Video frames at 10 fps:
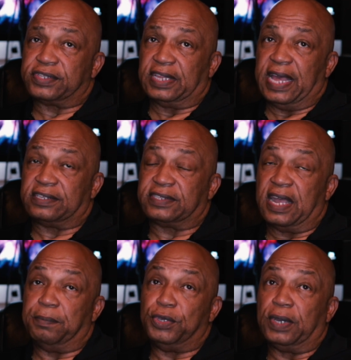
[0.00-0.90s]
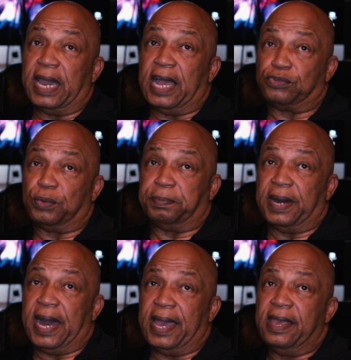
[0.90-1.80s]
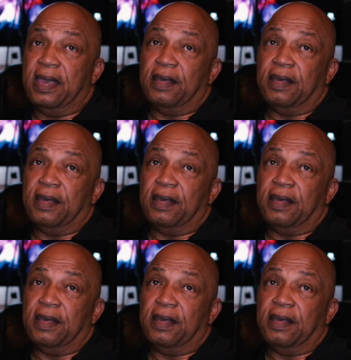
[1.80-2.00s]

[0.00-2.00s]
the last time you guys were by.